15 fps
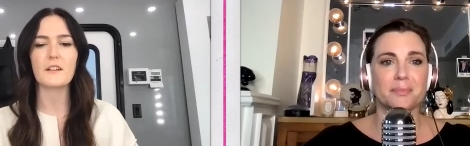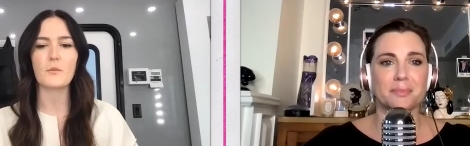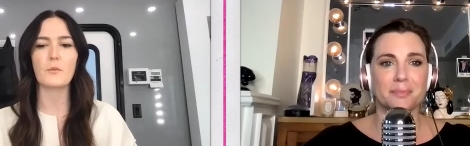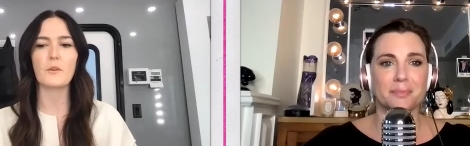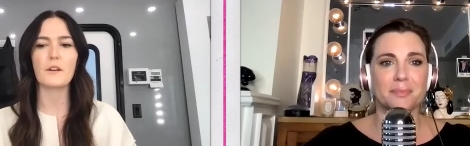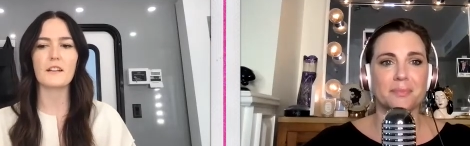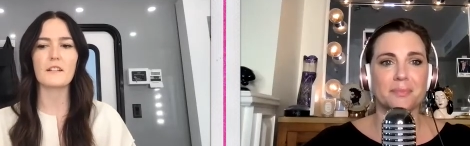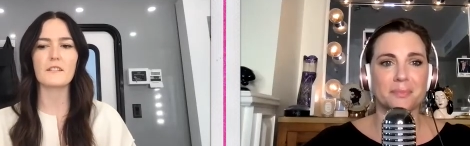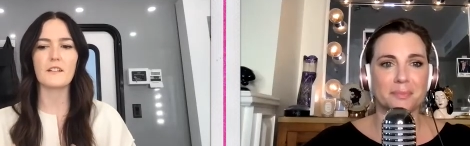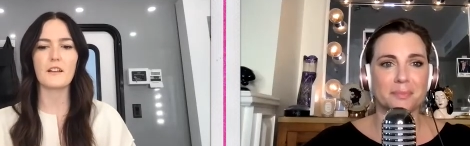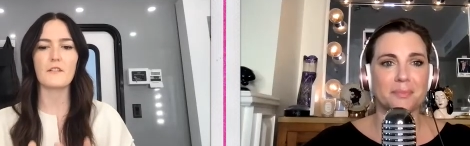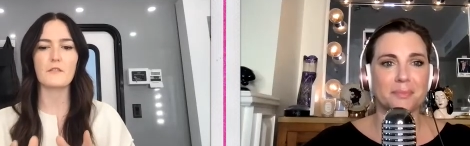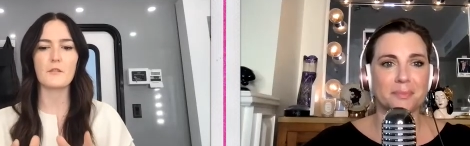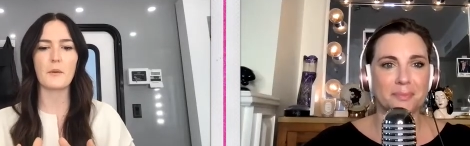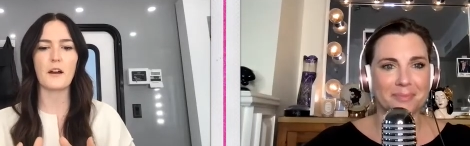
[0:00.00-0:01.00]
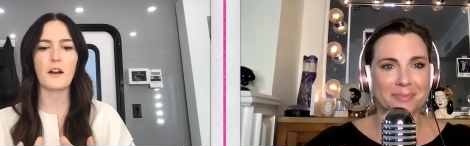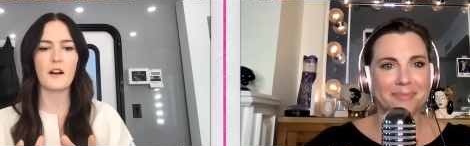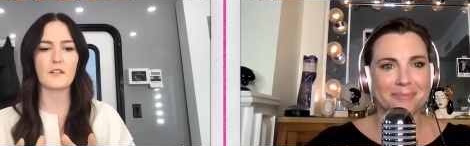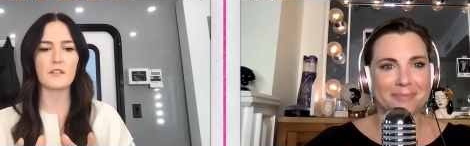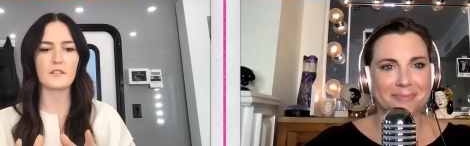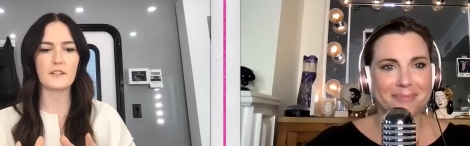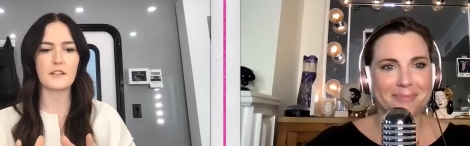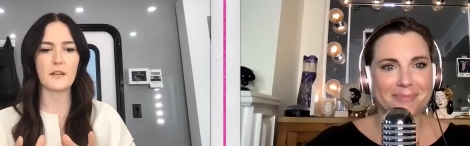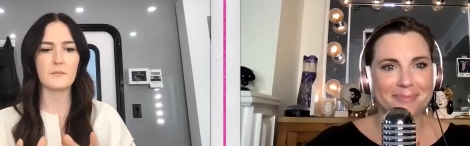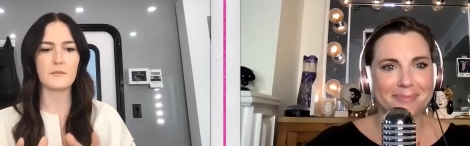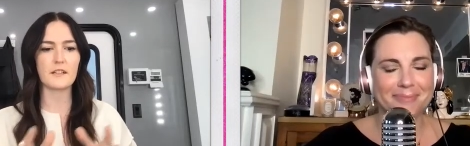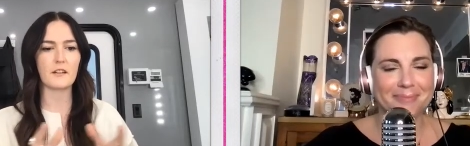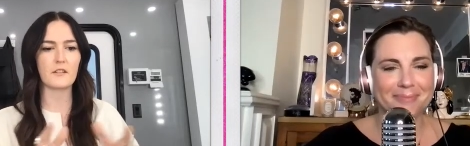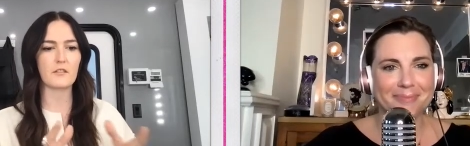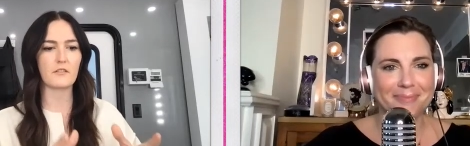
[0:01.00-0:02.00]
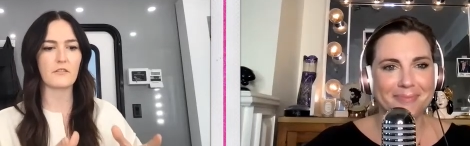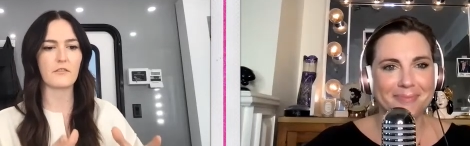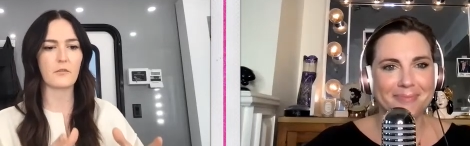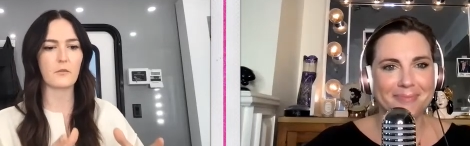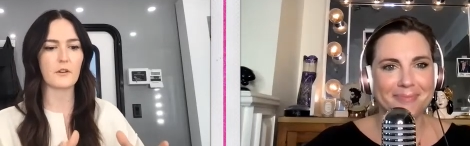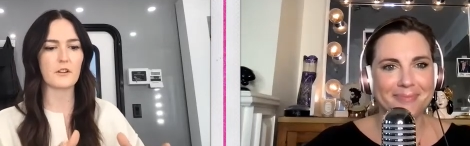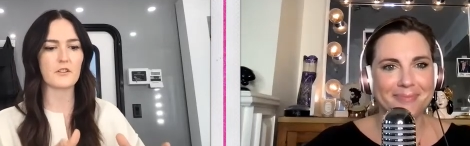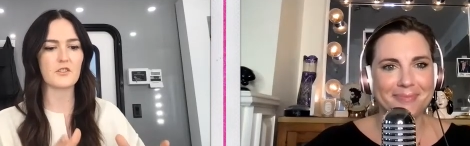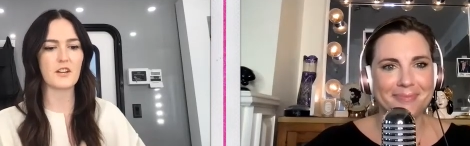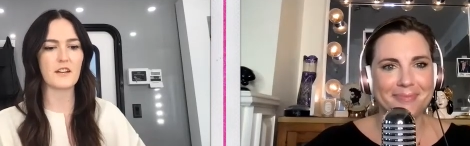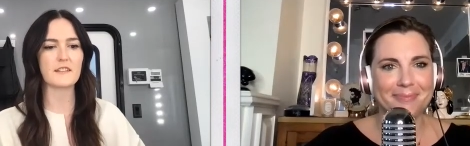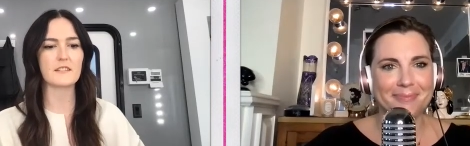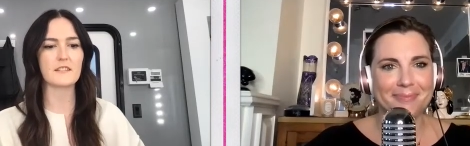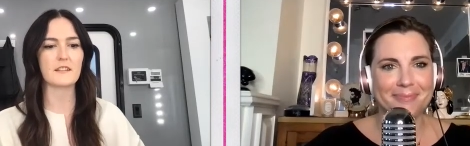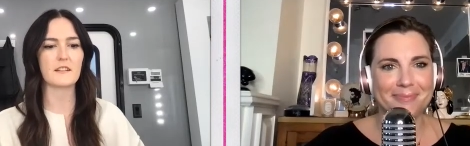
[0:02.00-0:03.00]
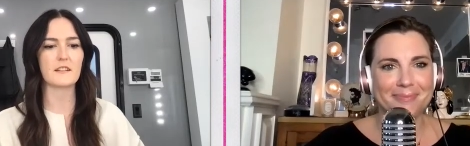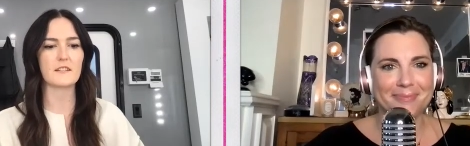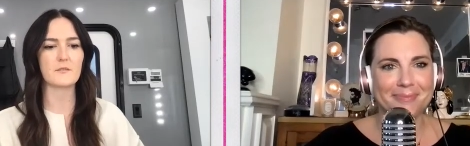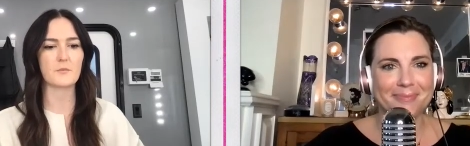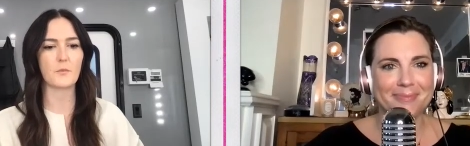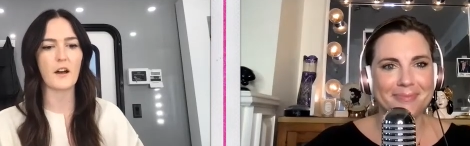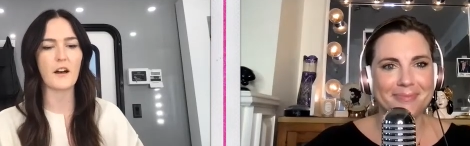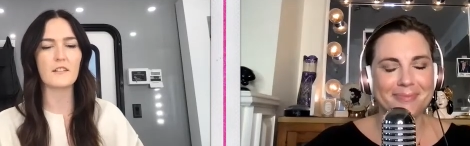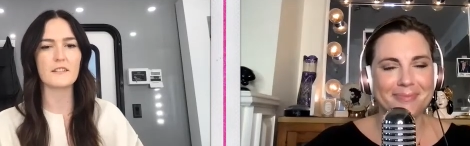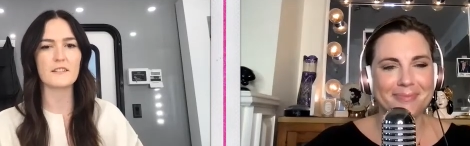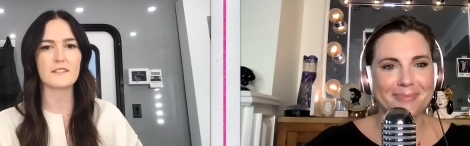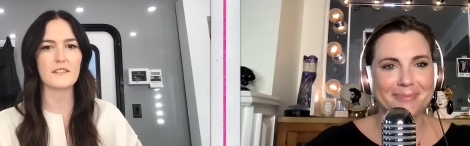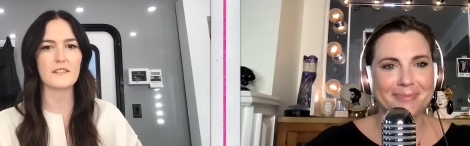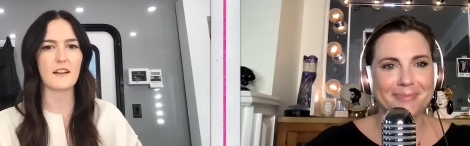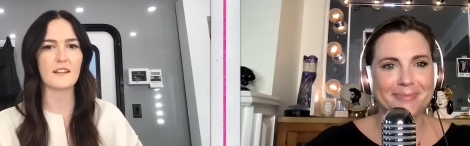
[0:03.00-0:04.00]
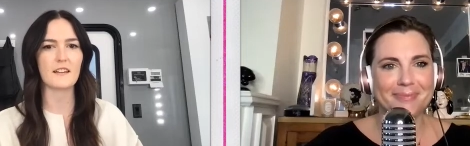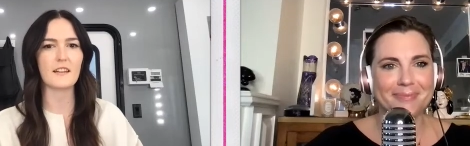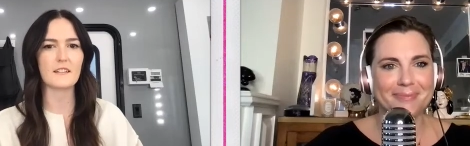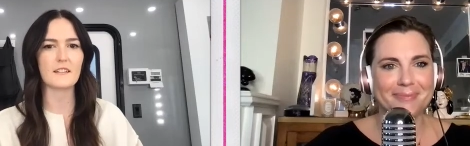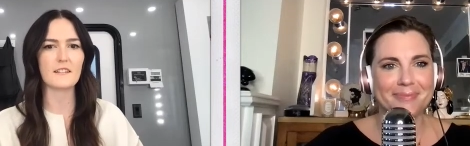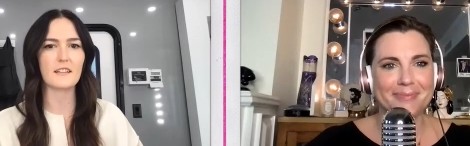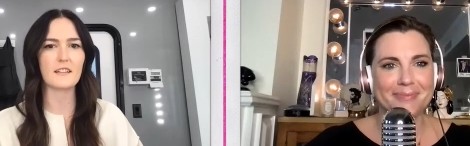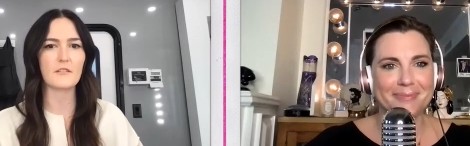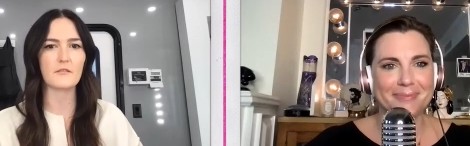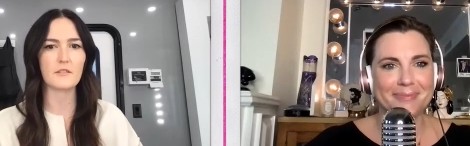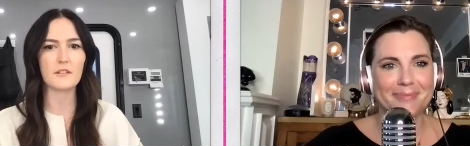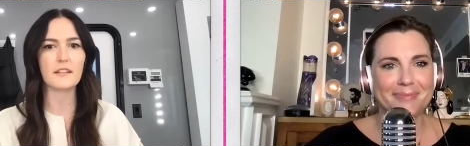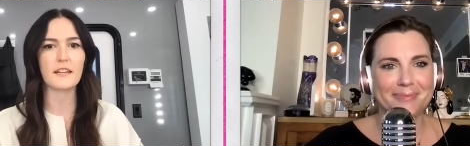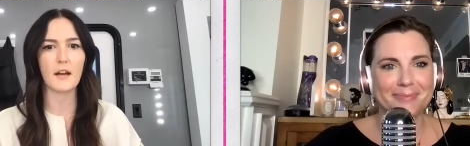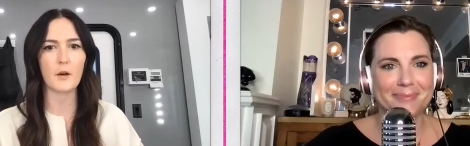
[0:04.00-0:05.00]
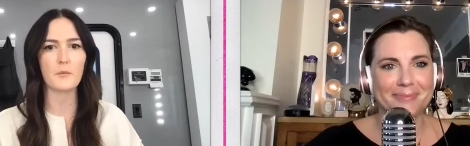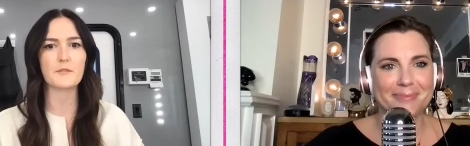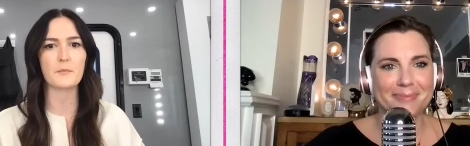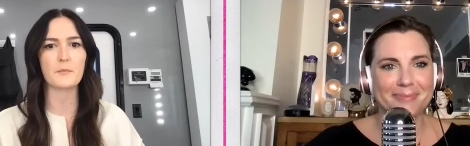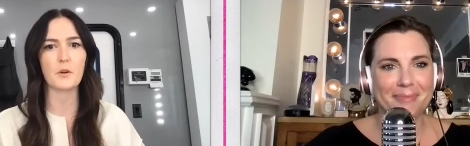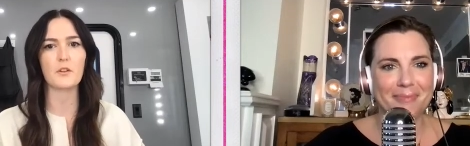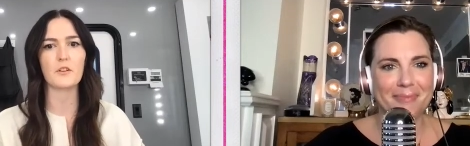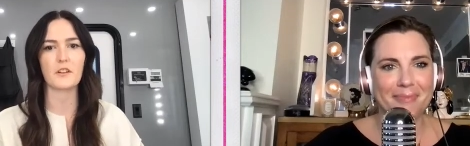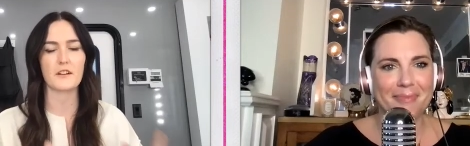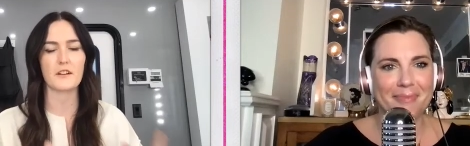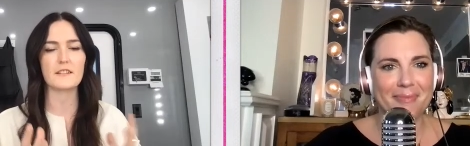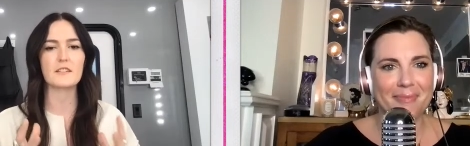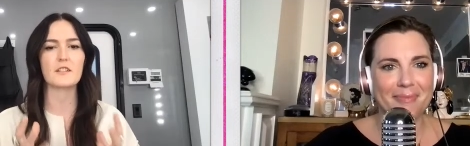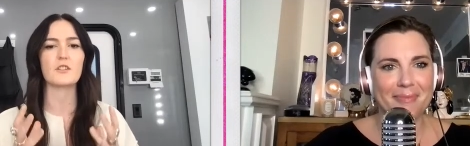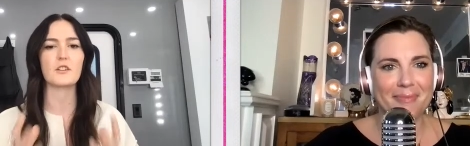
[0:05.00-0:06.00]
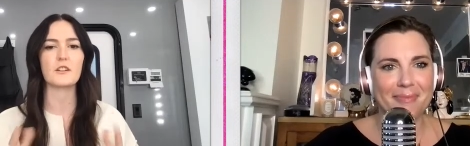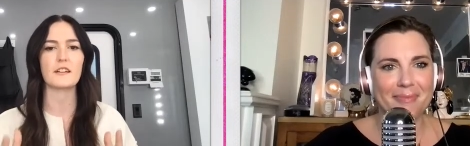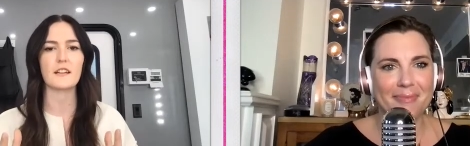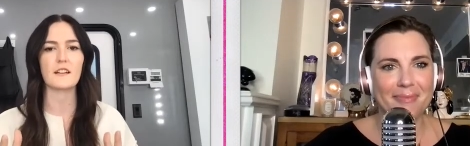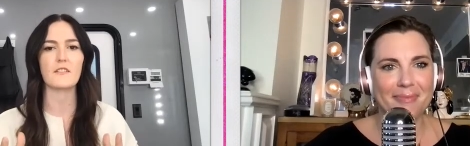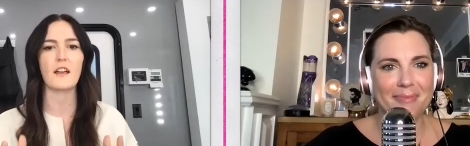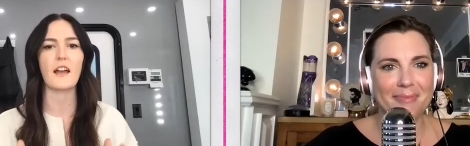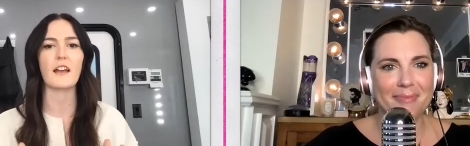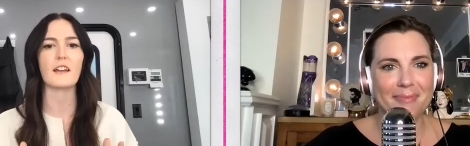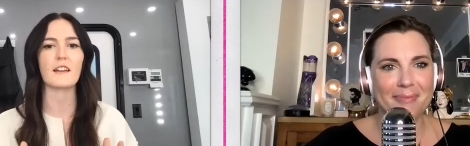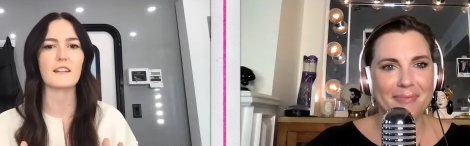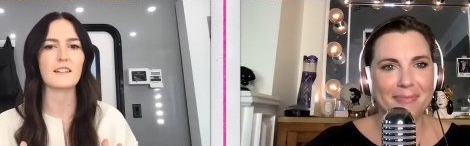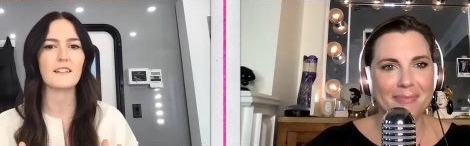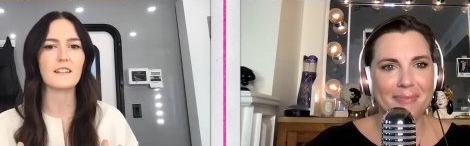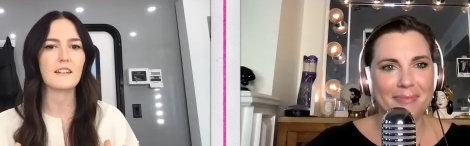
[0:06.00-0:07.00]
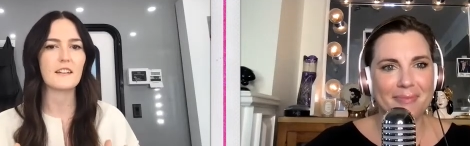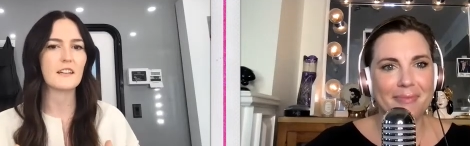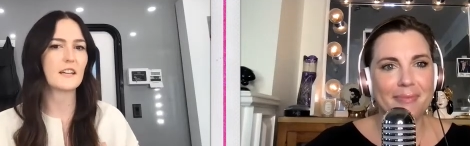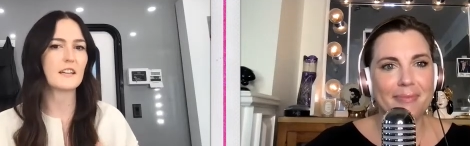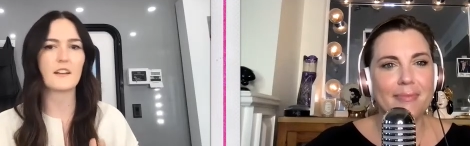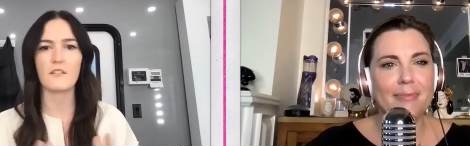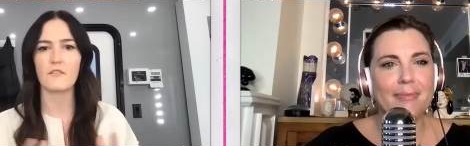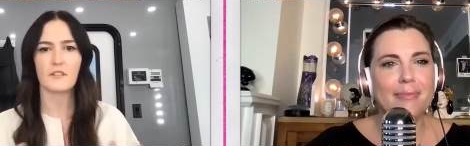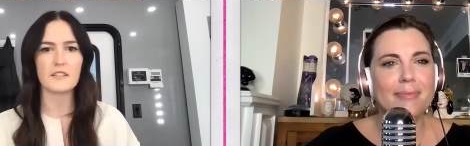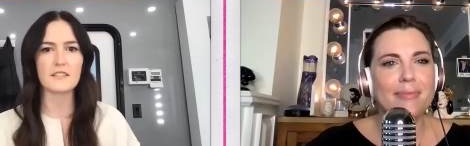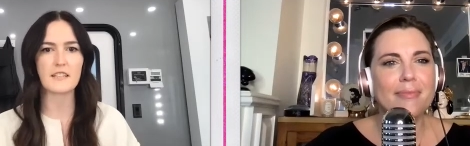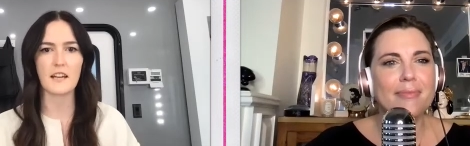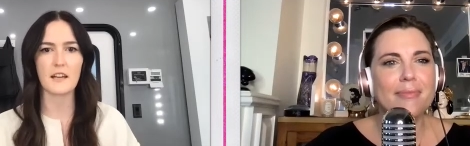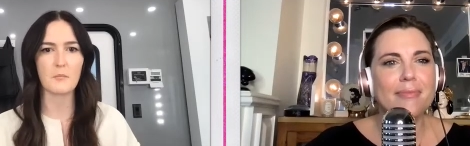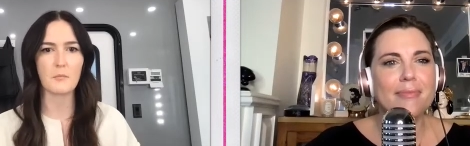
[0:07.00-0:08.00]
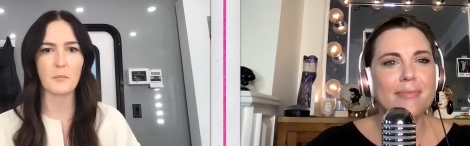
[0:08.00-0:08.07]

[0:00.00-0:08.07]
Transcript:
Speaker 1: what i love about how the look came together for jessica as well is that it it really helps pull her into looking like an everyday